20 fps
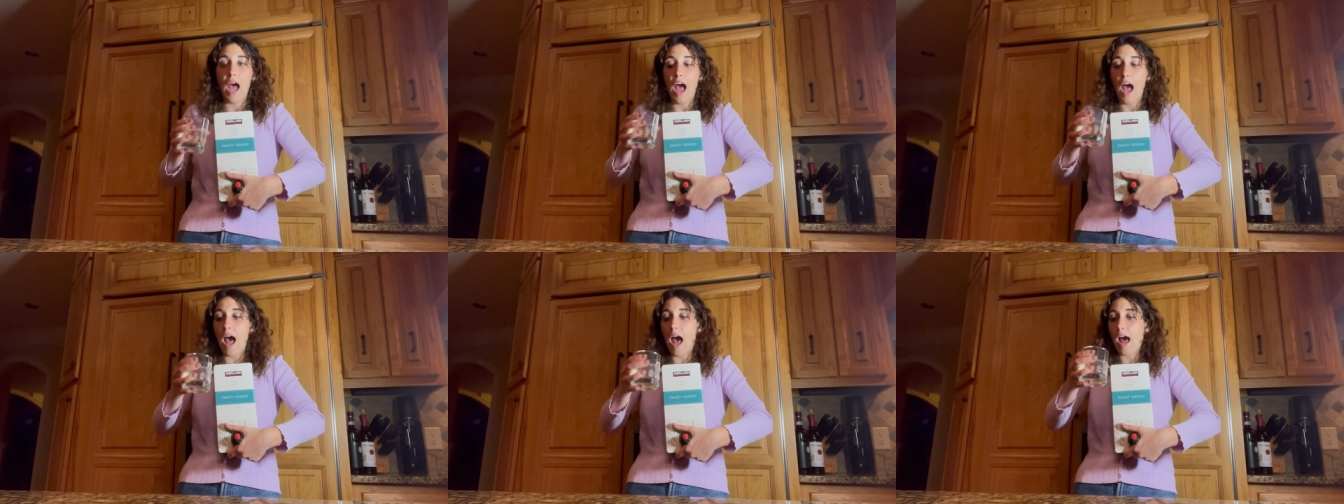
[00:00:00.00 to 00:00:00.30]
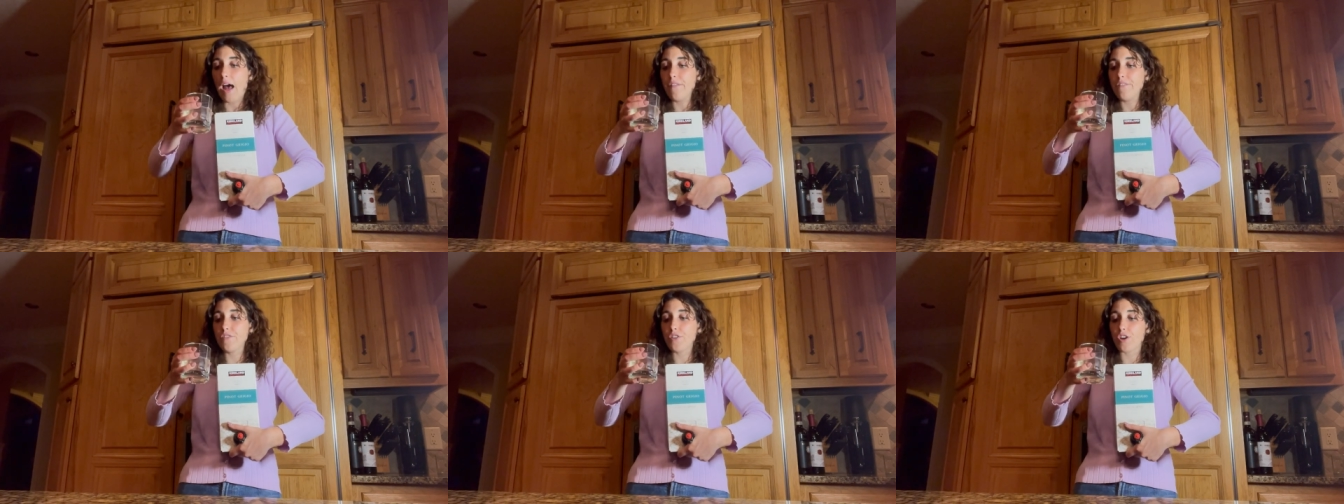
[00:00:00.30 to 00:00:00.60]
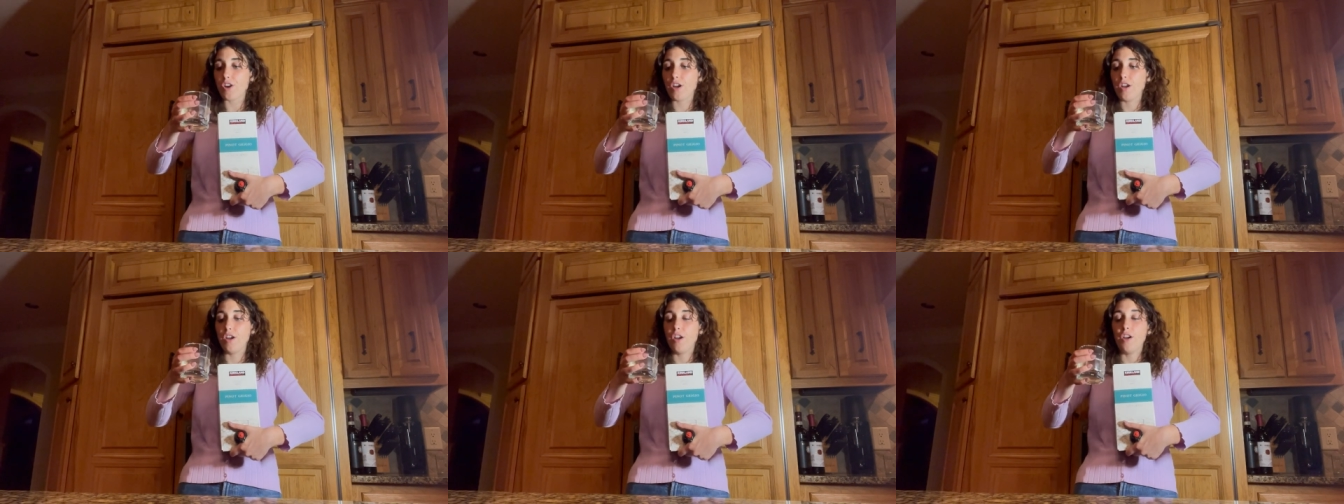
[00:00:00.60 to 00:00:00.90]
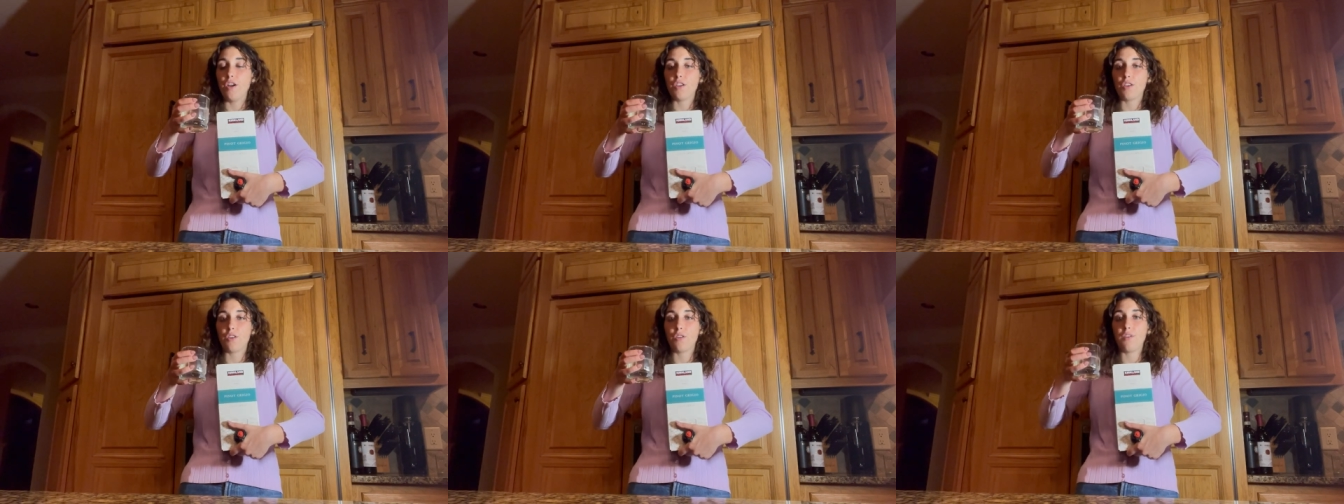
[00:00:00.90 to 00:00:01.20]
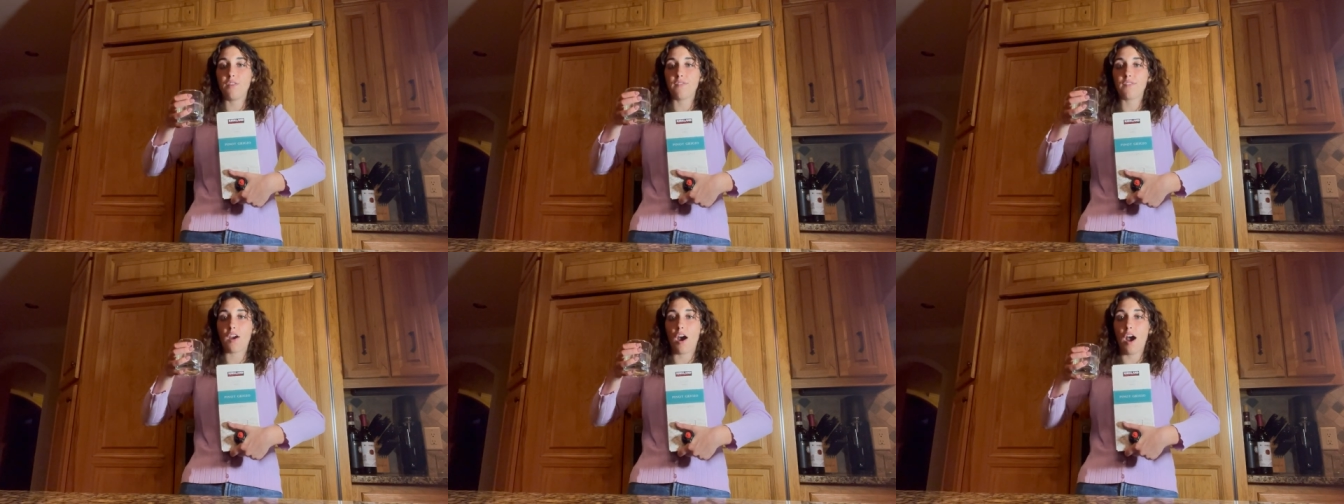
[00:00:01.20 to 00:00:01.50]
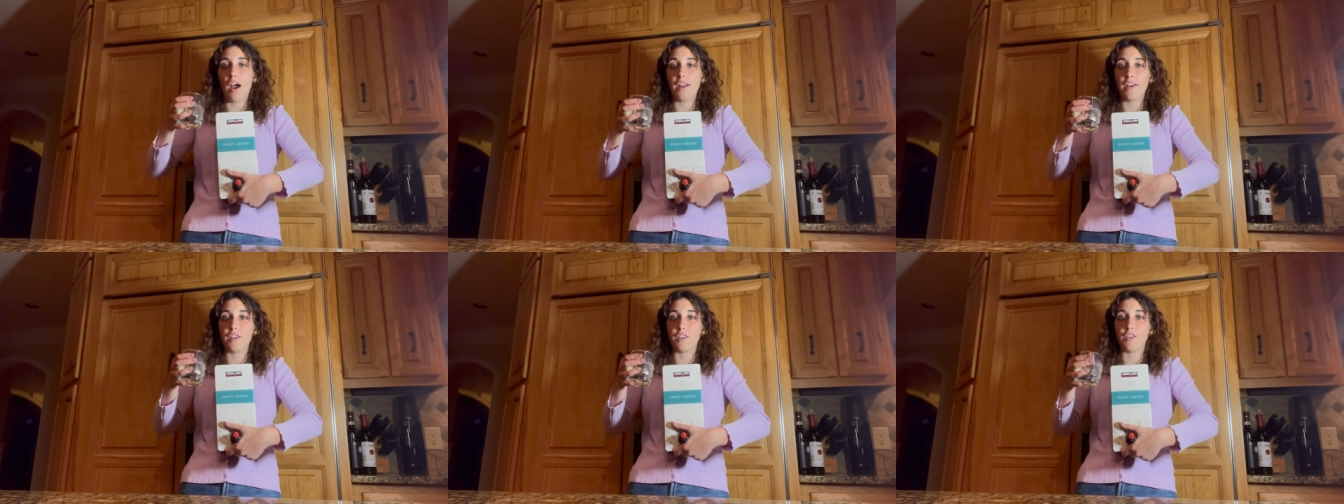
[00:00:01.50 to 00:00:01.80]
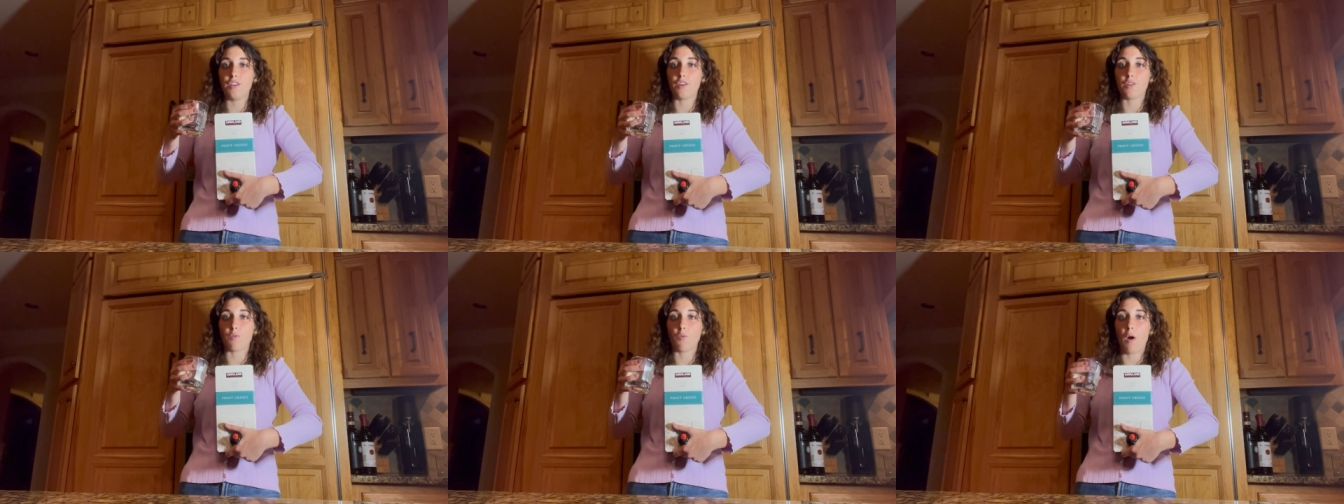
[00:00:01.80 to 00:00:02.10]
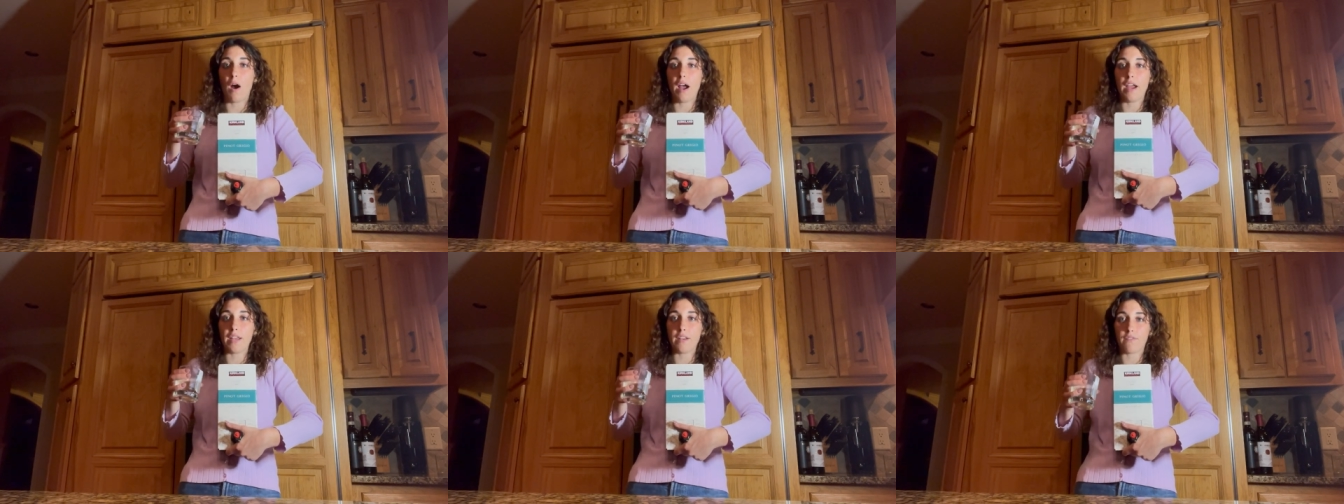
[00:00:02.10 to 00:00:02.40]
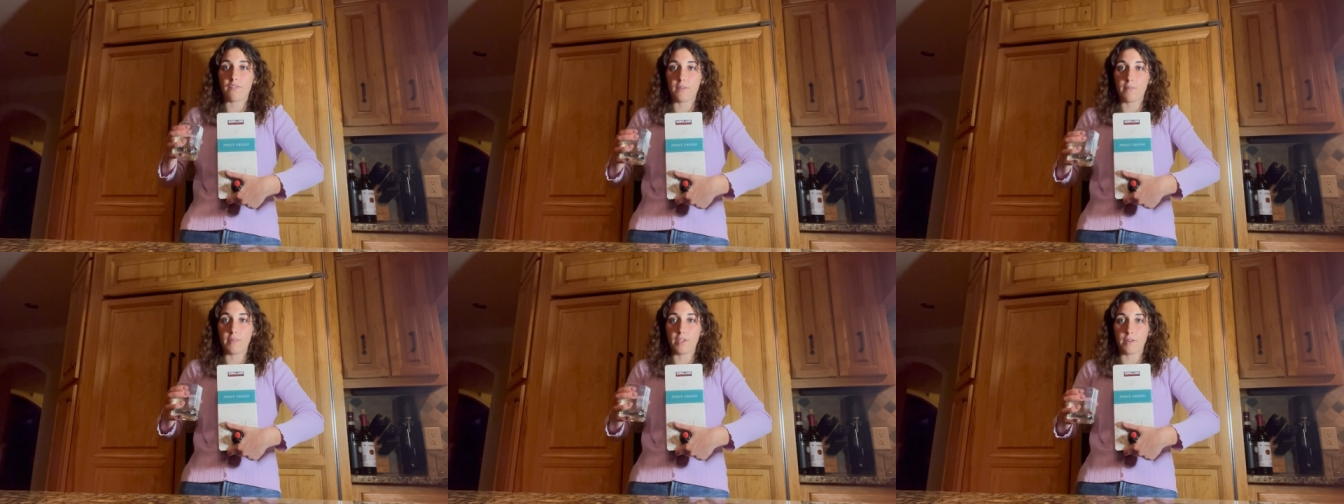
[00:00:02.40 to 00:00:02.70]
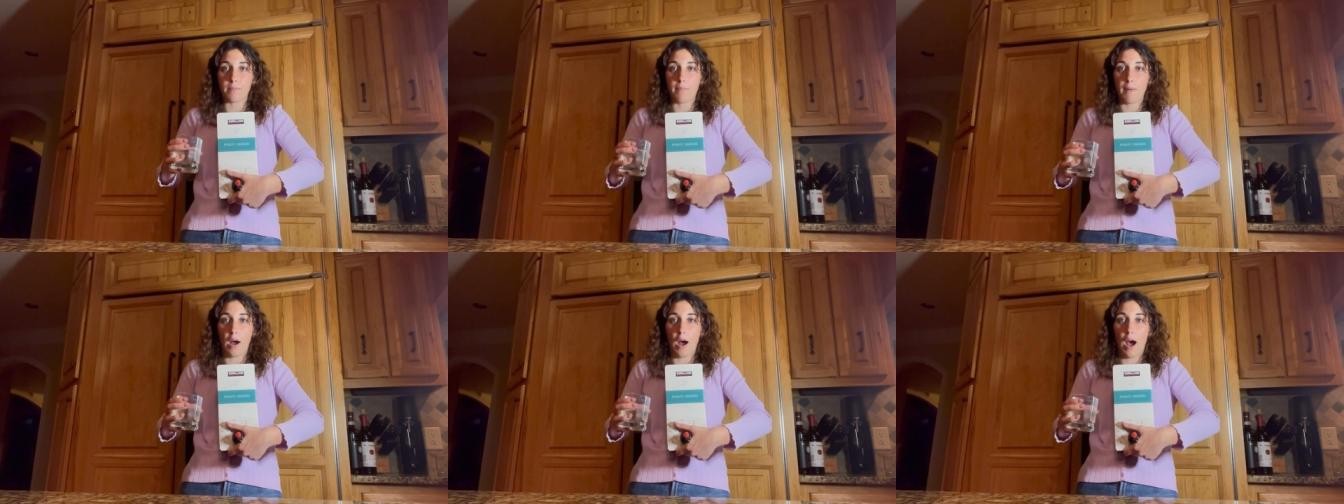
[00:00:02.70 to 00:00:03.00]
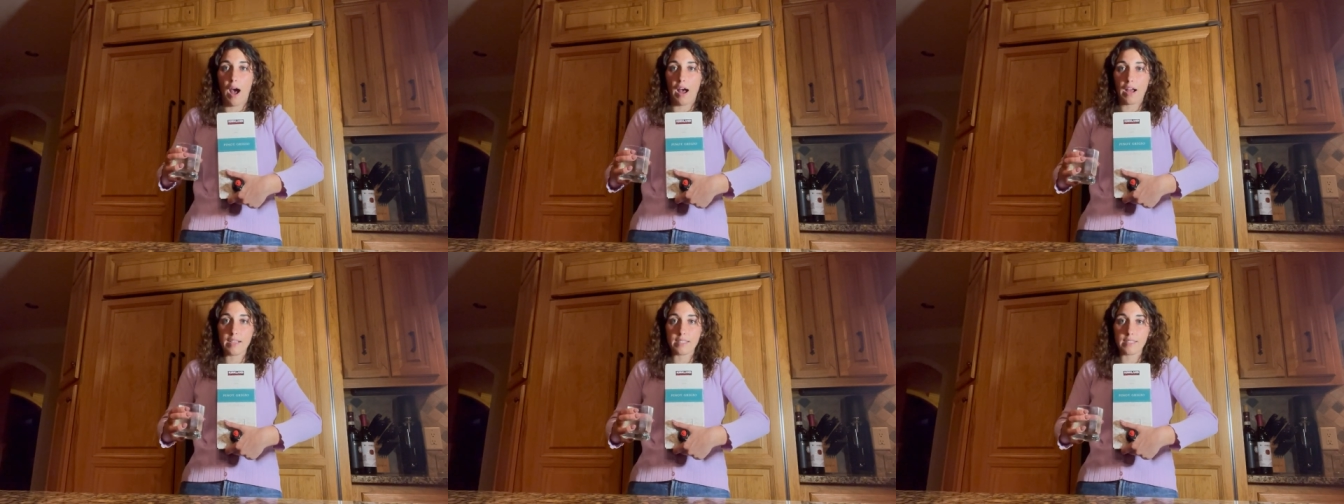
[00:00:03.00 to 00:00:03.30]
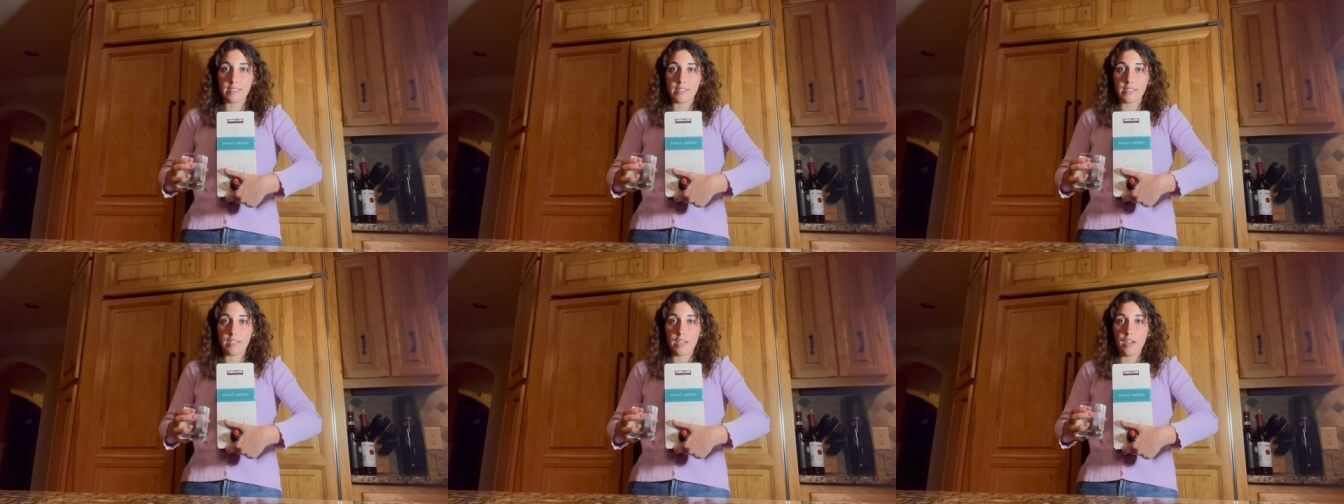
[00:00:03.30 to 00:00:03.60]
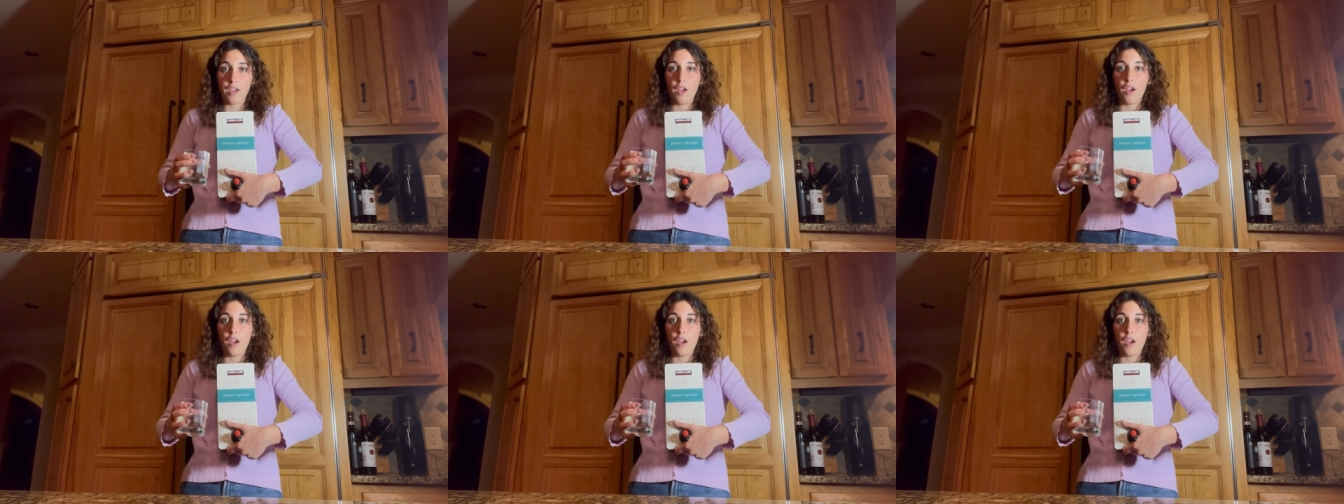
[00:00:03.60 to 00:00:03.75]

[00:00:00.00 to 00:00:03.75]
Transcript: After you've gotten your wine from your box,